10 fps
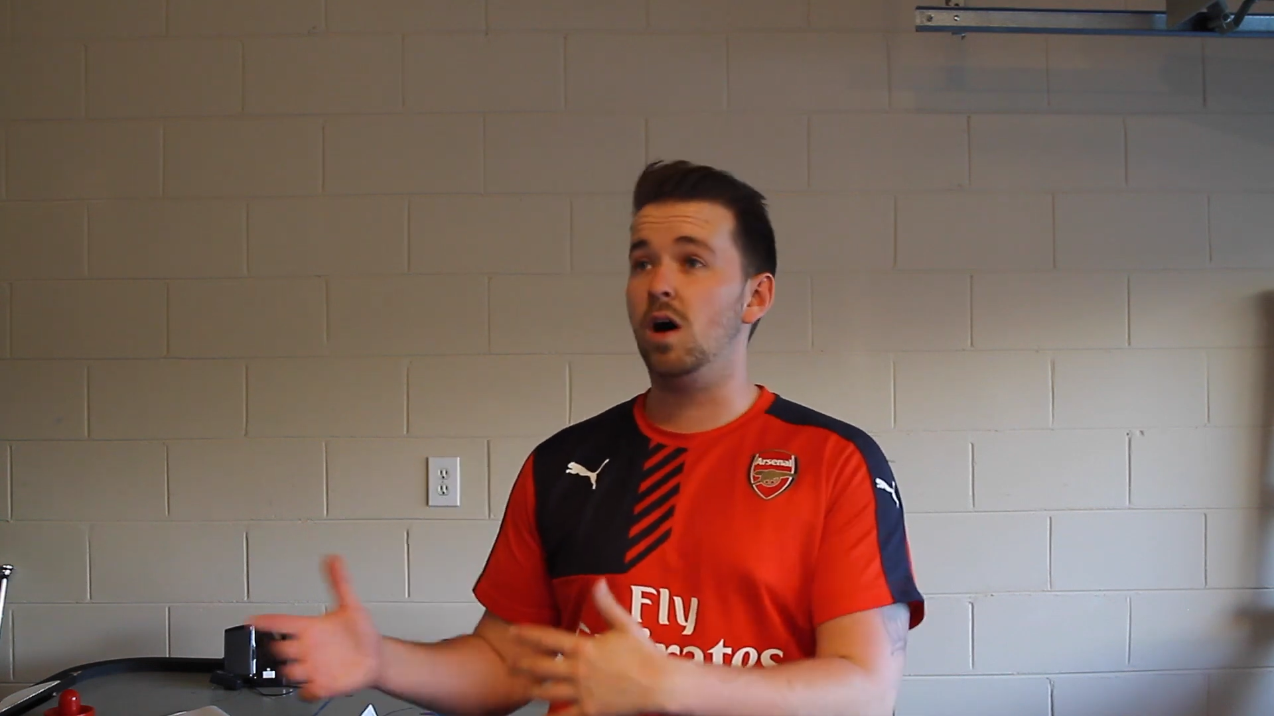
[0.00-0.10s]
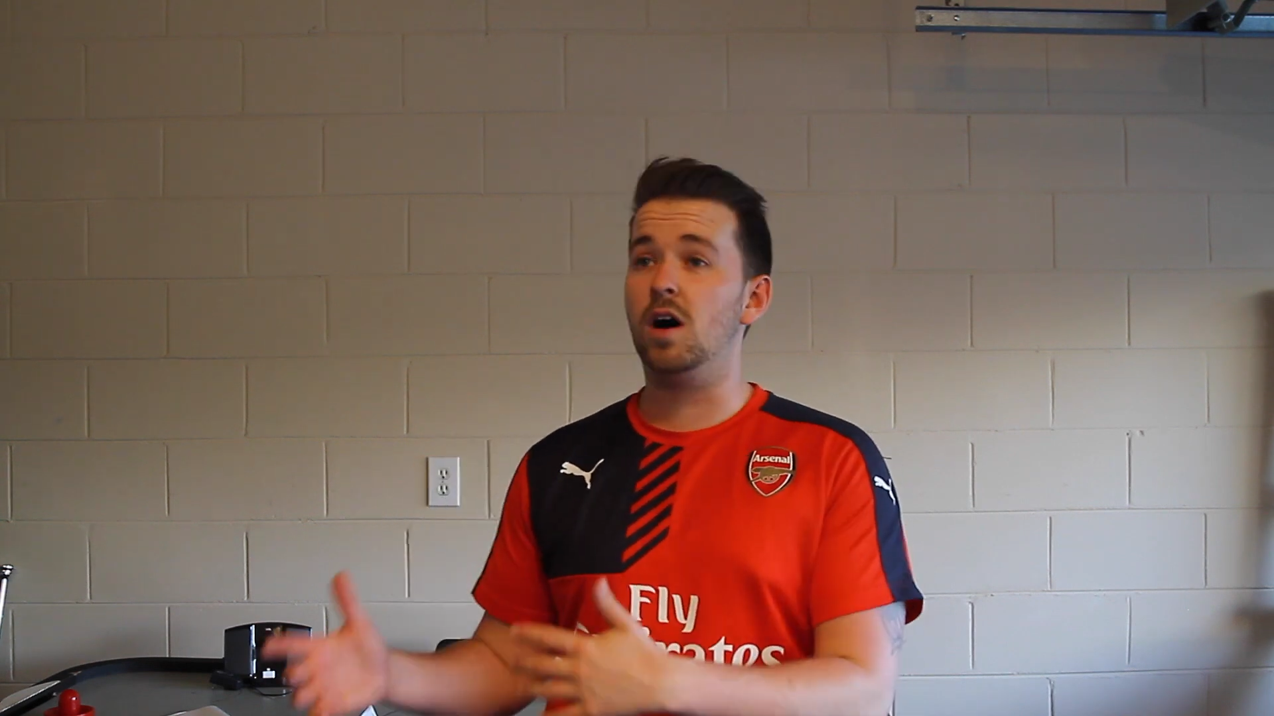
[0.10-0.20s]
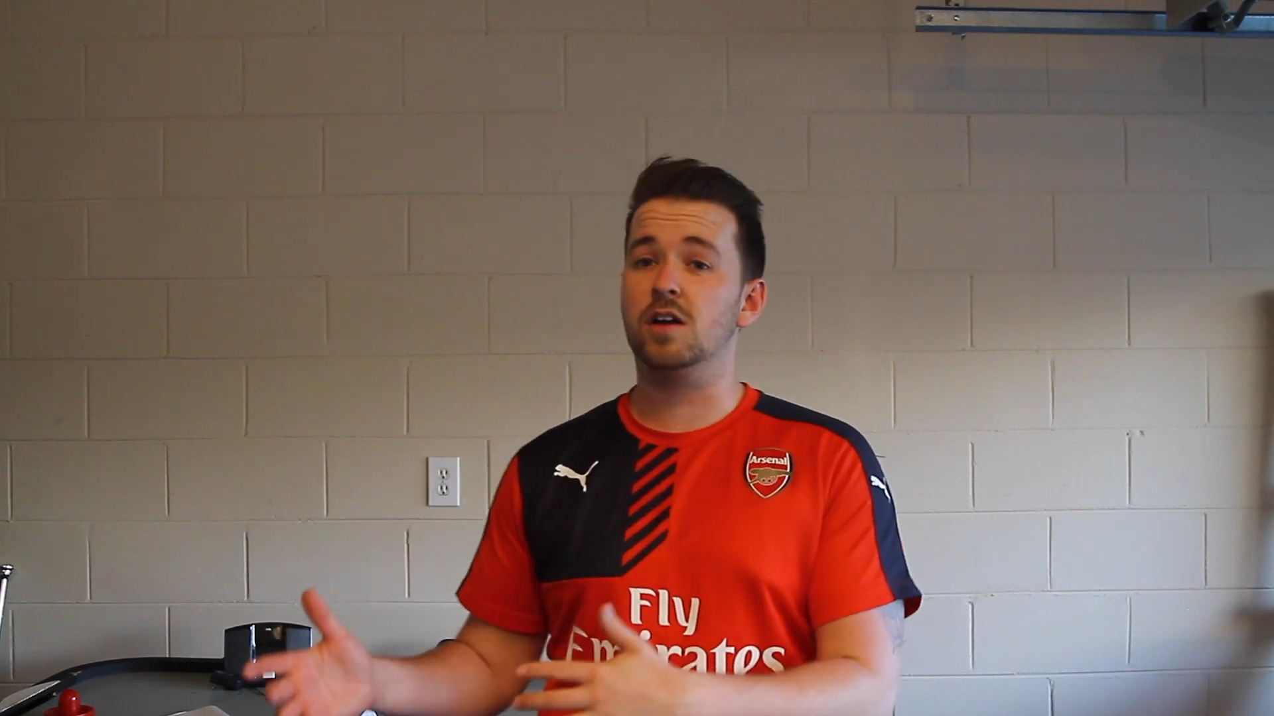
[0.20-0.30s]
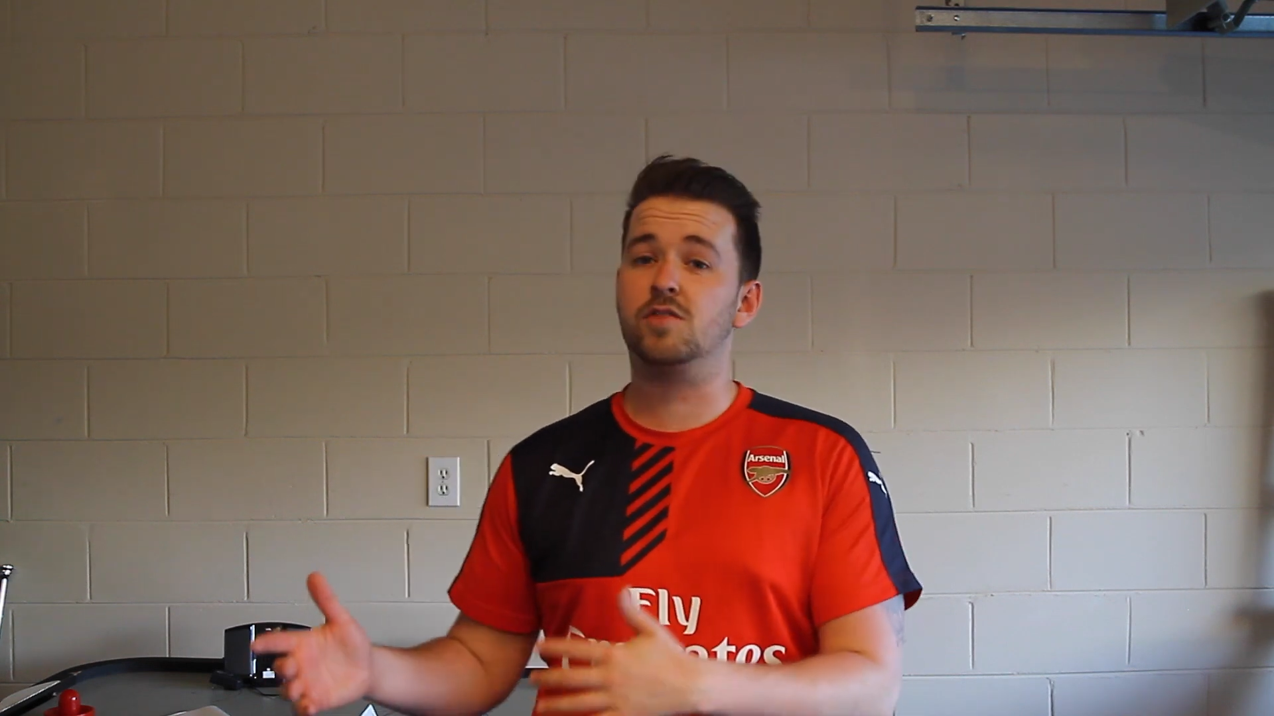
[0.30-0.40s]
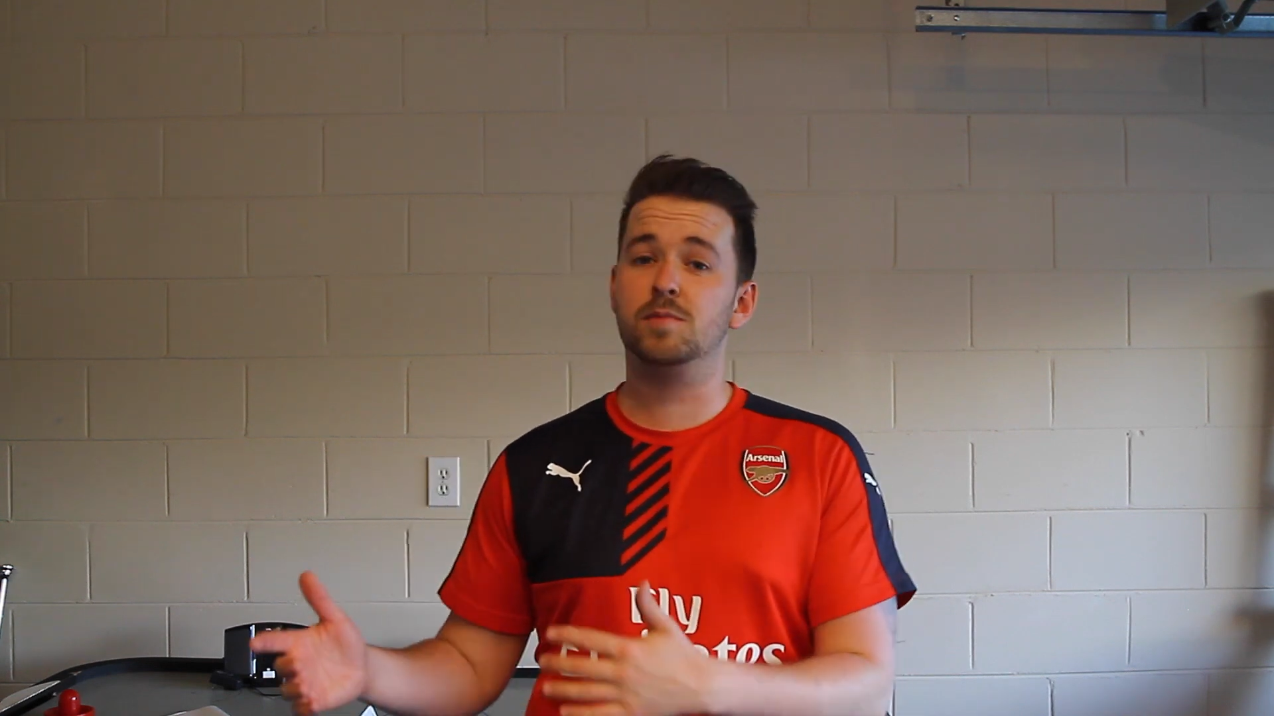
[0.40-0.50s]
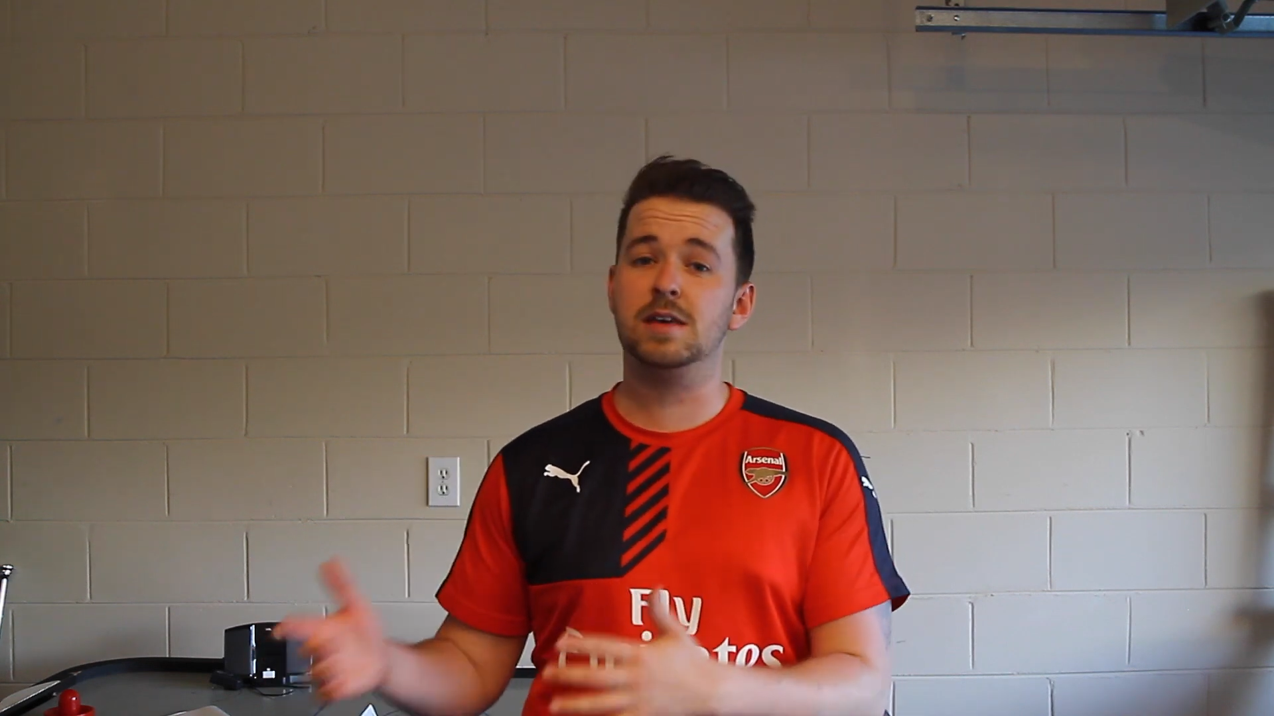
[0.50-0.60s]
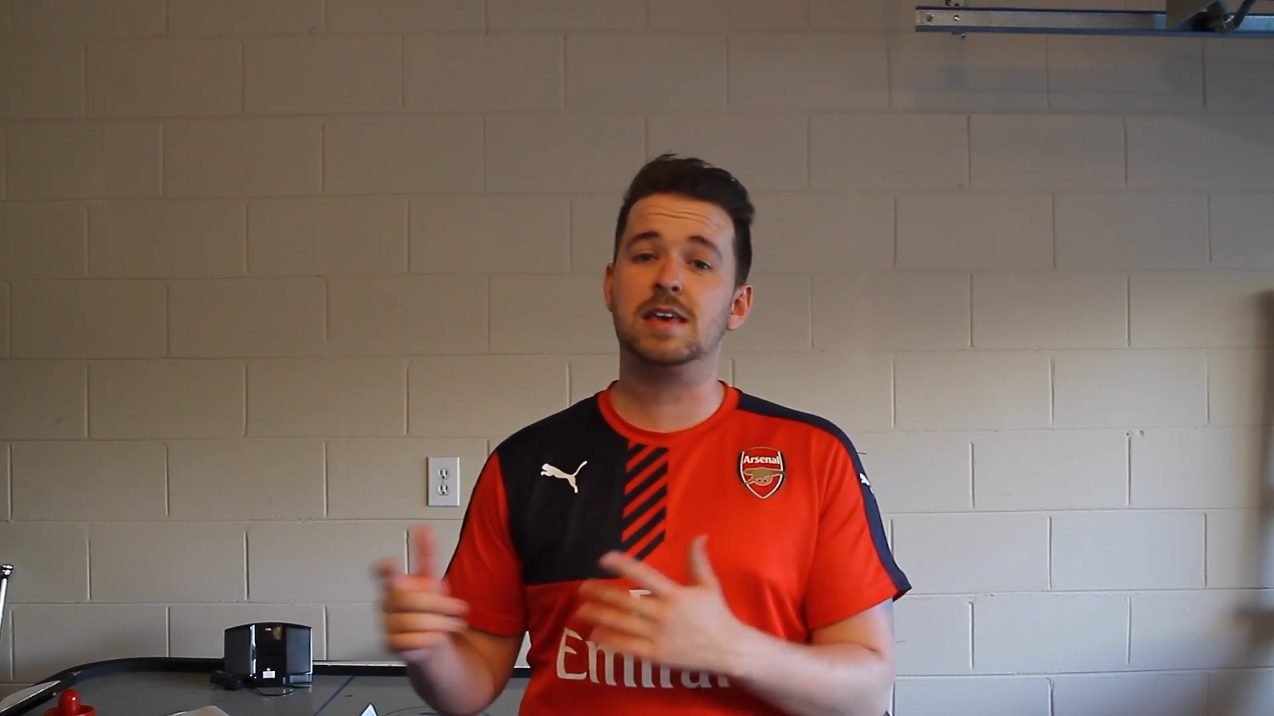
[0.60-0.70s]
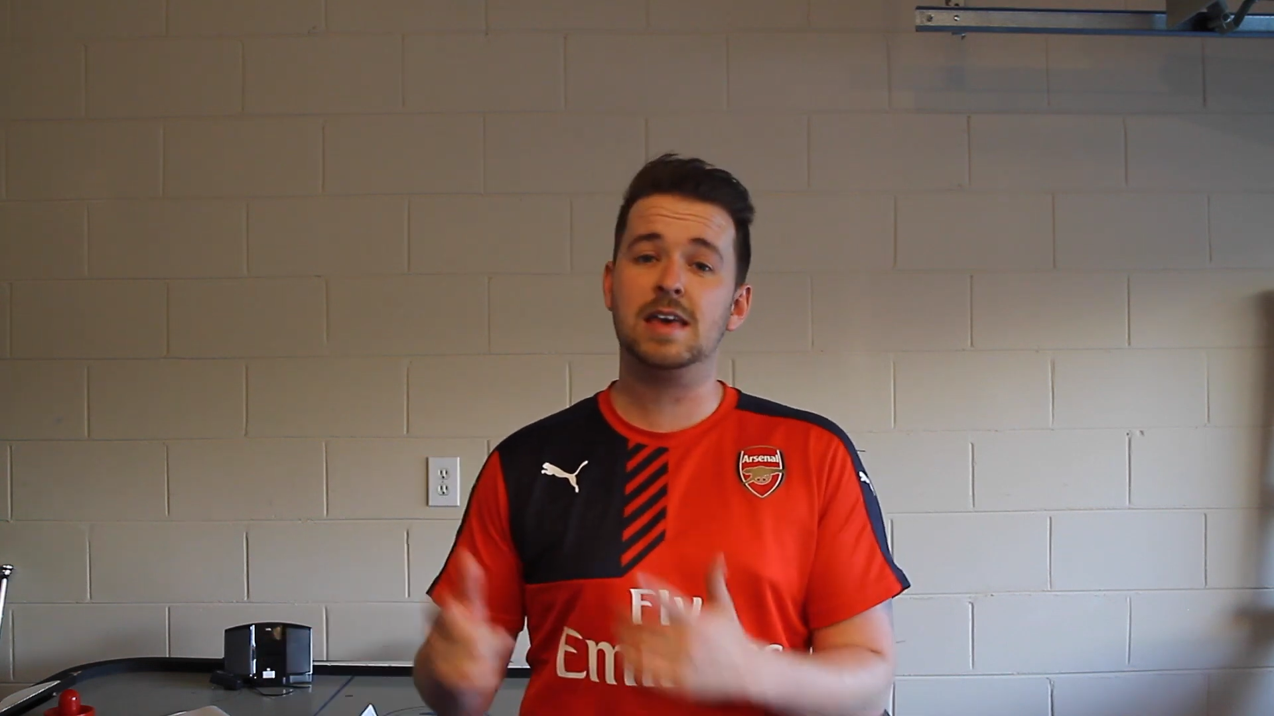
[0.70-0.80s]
hard for me to